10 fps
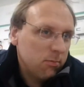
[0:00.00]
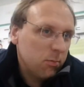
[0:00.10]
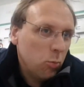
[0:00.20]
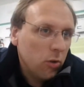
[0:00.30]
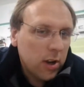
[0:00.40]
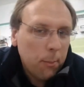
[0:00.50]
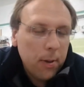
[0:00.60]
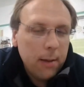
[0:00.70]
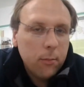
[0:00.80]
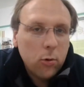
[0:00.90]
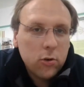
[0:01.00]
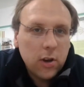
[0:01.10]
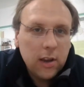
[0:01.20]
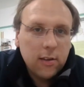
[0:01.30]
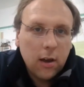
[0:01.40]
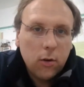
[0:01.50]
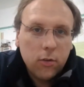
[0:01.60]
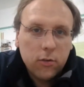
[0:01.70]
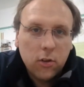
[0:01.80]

wanting a bit more detail on